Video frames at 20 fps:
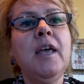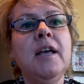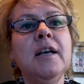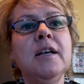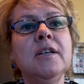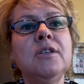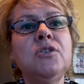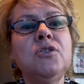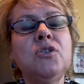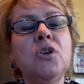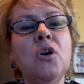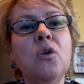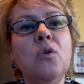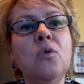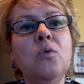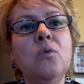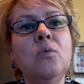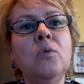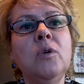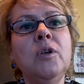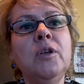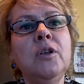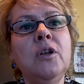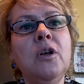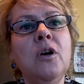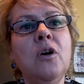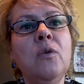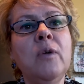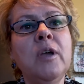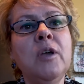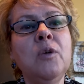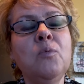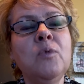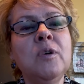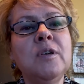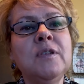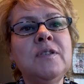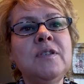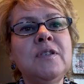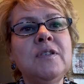So, it
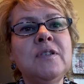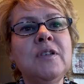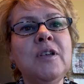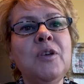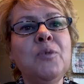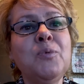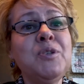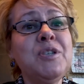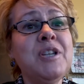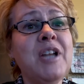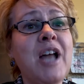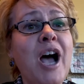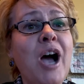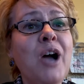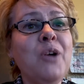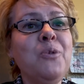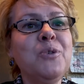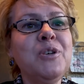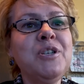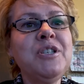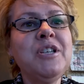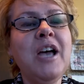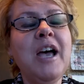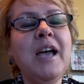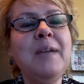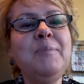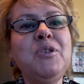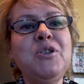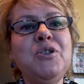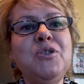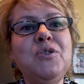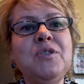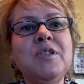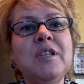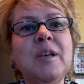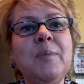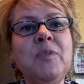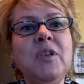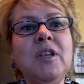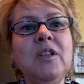was an awkward time to do
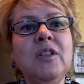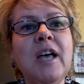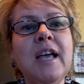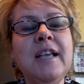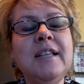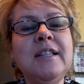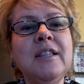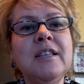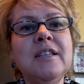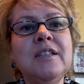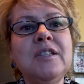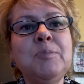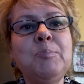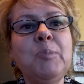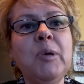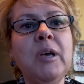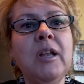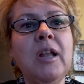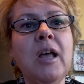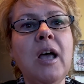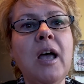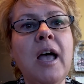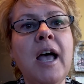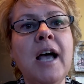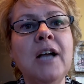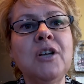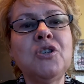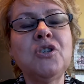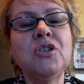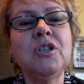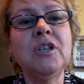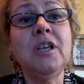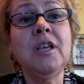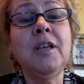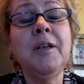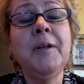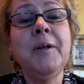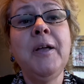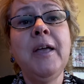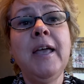something like this, but
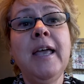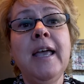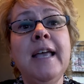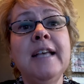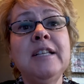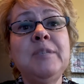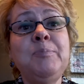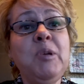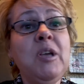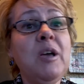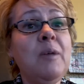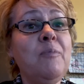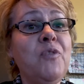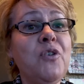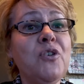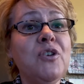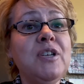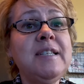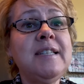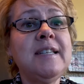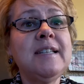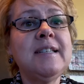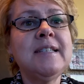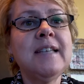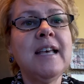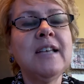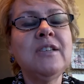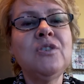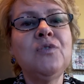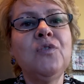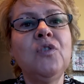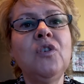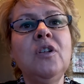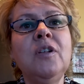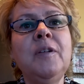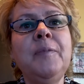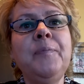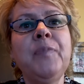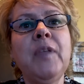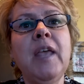actually has become very
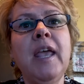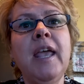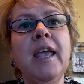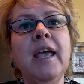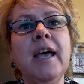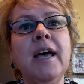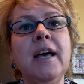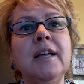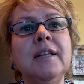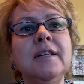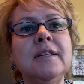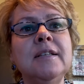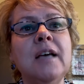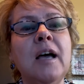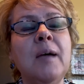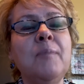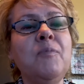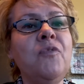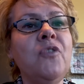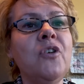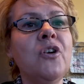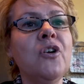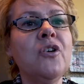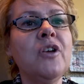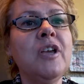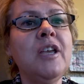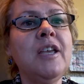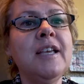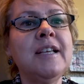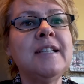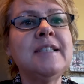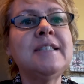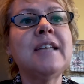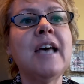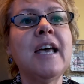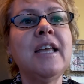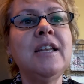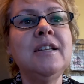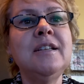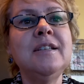successful, and I'm very
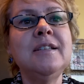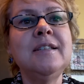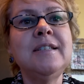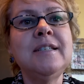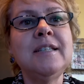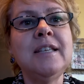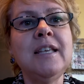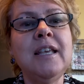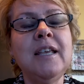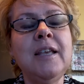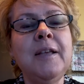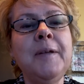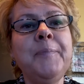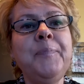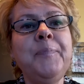excited to see